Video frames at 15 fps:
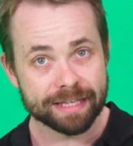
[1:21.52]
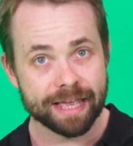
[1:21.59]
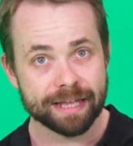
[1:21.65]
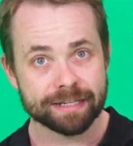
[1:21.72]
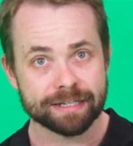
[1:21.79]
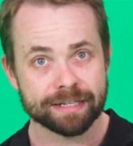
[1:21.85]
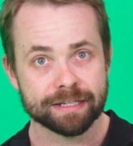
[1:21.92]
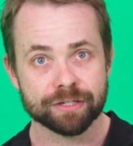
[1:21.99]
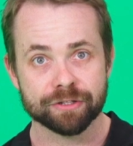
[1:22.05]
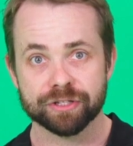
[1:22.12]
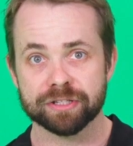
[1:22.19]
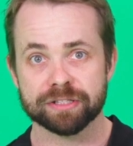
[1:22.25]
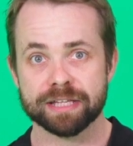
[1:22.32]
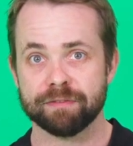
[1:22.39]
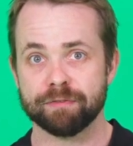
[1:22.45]
the editing, you
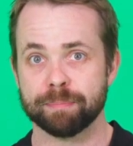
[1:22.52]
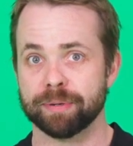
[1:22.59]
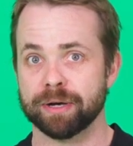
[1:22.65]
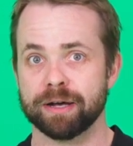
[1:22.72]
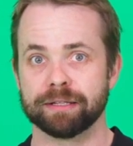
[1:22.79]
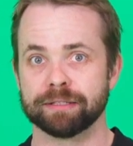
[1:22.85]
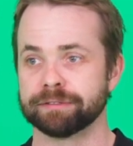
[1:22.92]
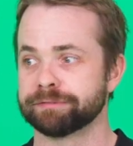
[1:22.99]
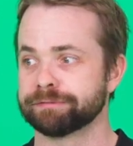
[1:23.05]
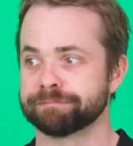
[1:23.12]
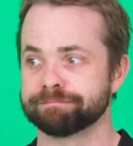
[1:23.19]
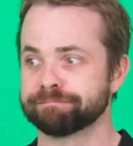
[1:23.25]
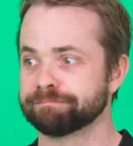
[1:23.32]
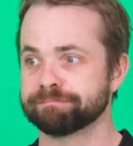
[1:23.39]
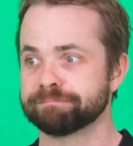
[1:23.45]
just have a pile of
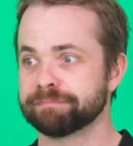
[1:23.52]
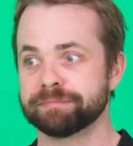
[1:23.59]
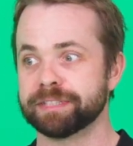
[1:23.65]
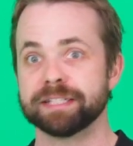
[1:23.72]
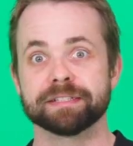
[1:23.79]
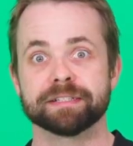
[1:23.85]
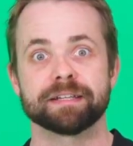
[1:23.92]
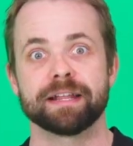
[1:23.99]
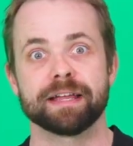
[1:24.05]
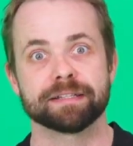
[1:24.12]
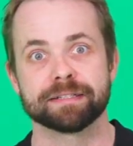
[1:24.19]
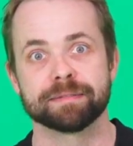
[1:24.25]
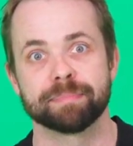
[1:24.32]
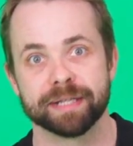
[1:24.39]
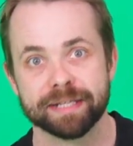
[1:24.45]

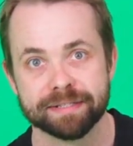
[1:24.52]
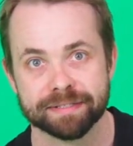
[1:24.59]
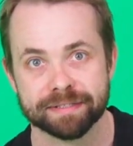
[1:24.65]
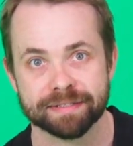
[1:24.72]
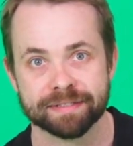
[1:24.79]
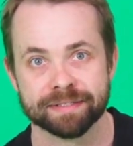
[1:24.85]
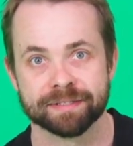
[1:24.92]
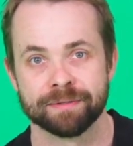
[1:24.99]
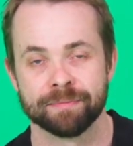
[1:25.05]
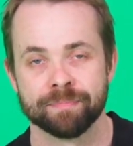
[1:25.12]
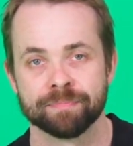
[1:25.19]
disconnected pieces.